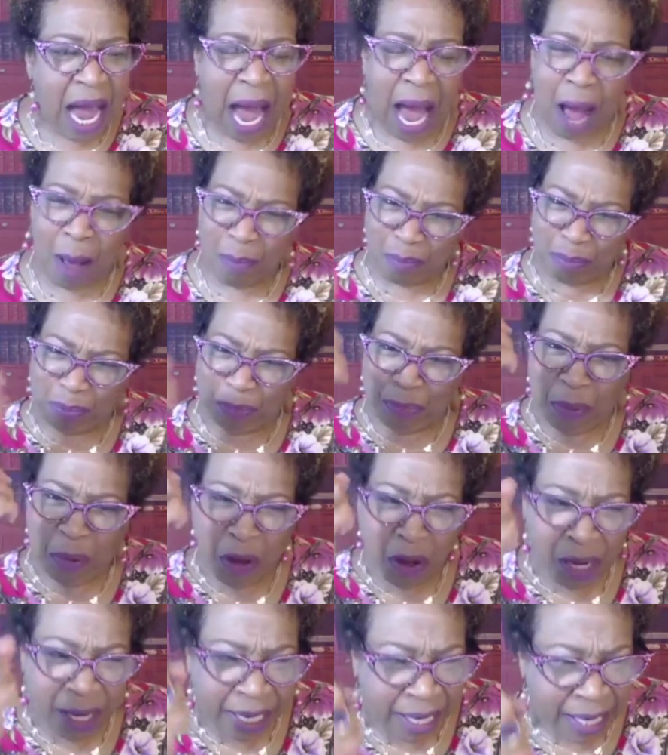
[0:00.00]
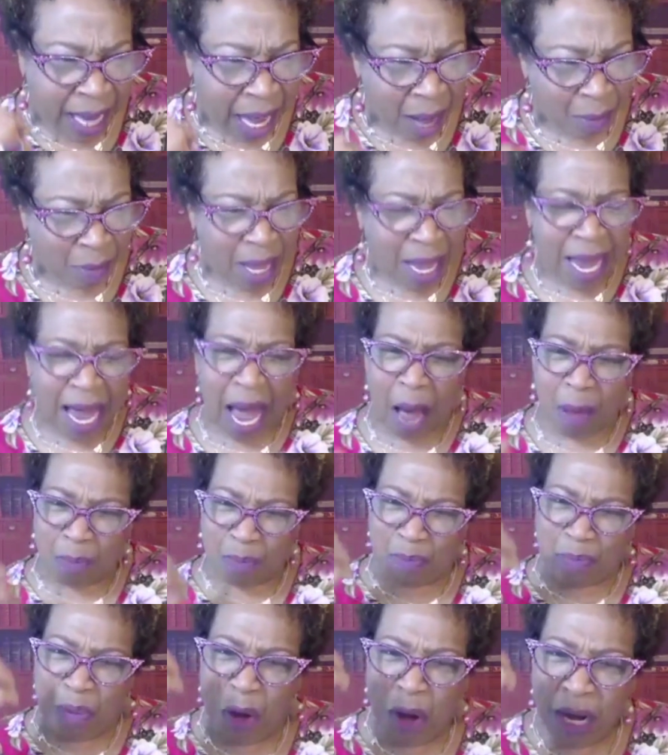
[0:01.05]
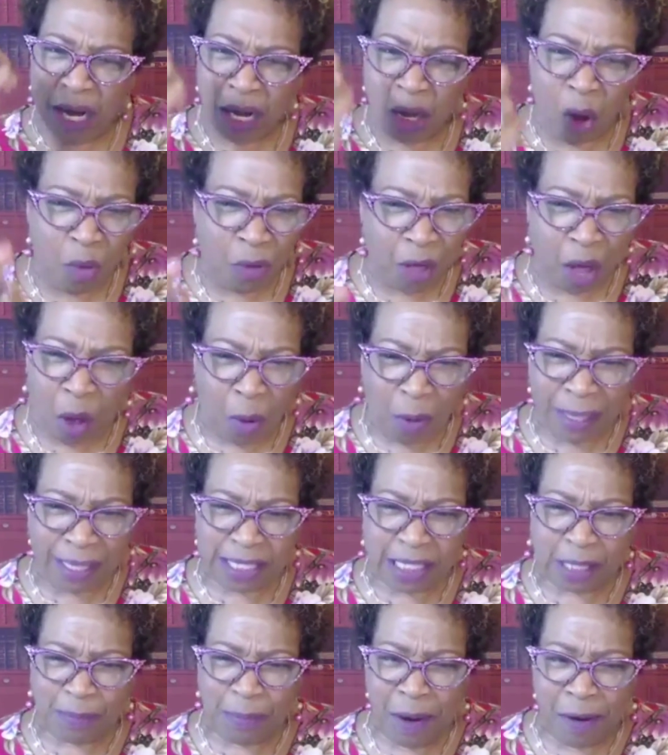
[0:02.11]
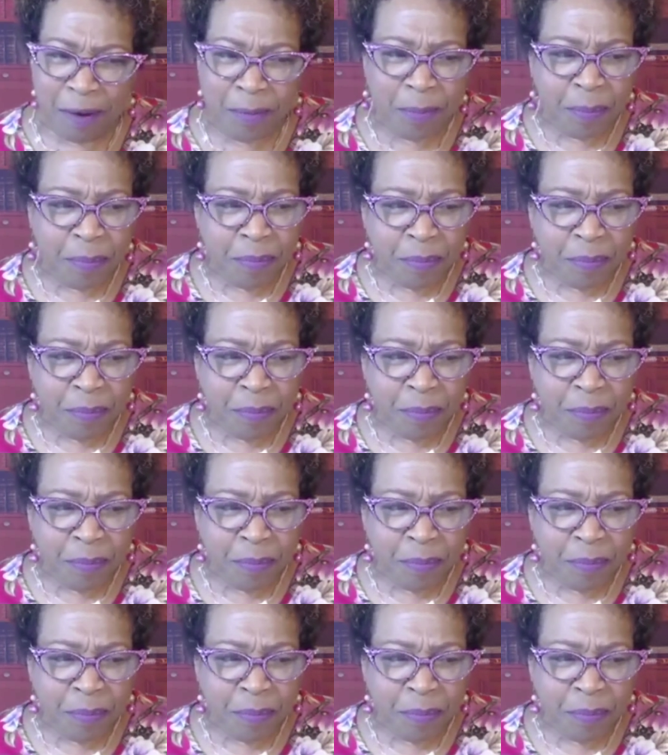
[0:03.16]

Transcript: I'm pulling. I'm pulling on the Holy Spirit.